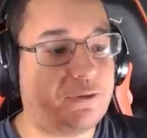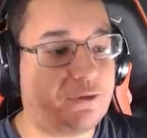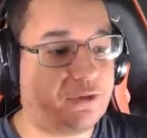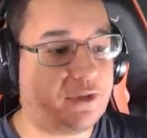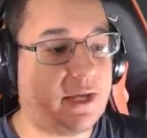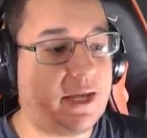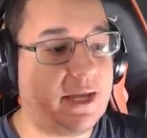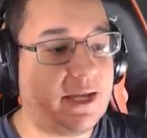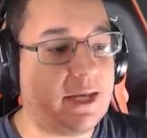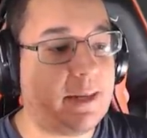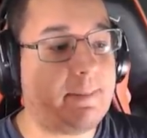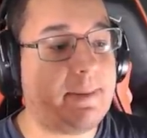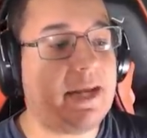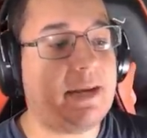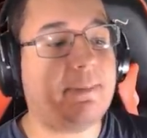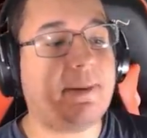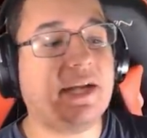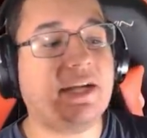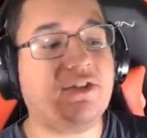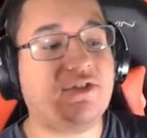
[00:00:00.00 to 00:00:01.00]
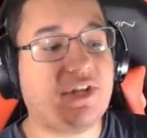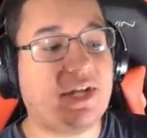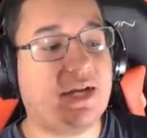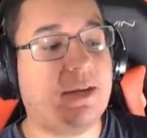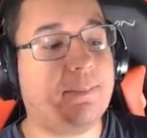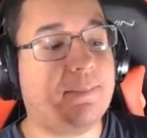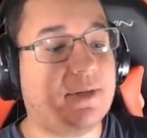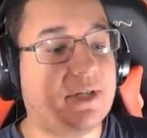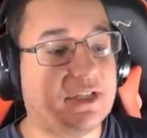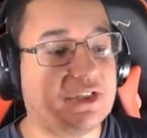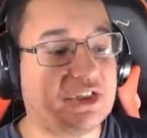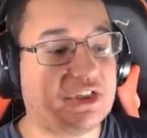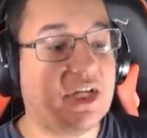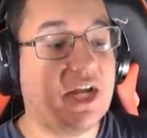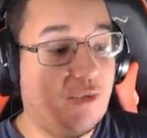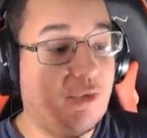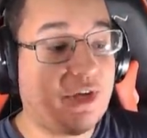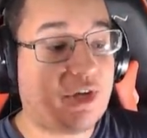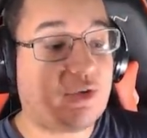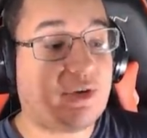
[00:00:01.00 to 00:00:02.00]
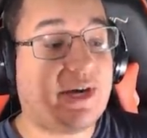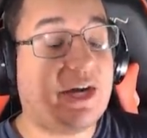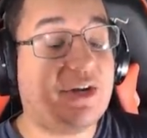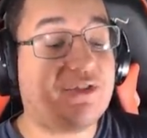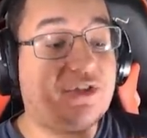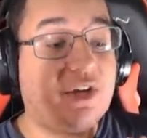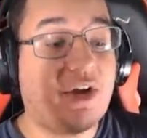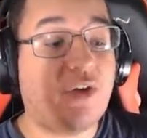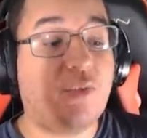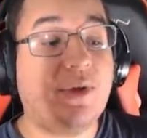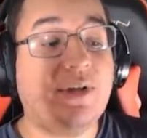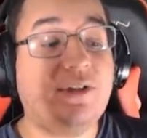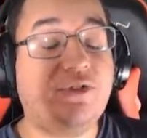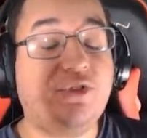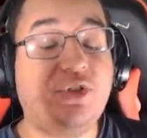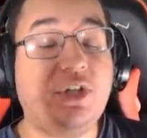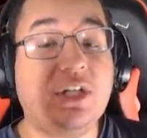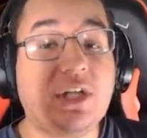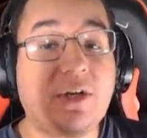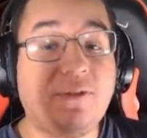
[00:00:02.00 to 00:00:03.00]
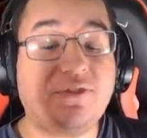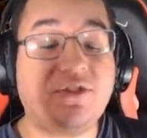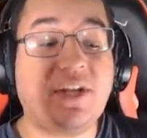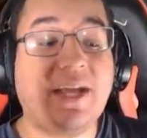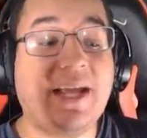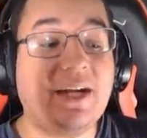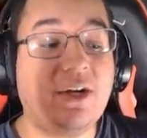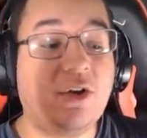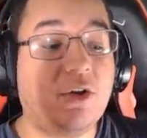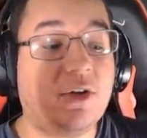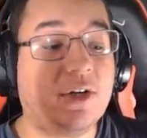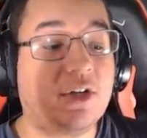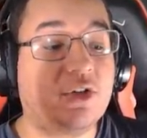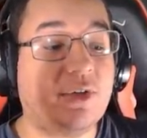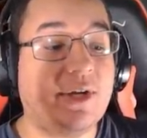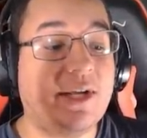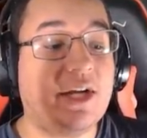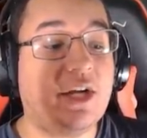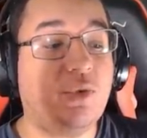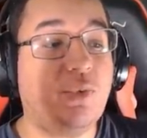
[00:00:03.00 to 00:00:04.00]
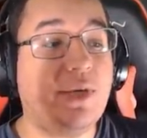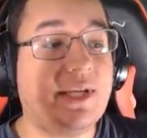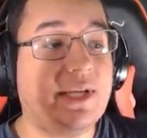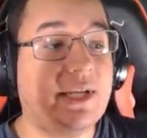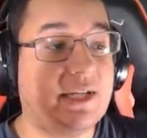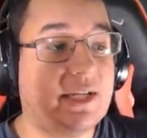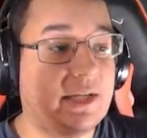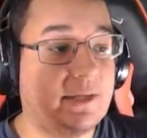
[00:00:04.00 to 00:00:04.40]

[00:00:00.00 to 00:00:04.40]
skin made by Tambrush requires a win streak of 10 or greater. We can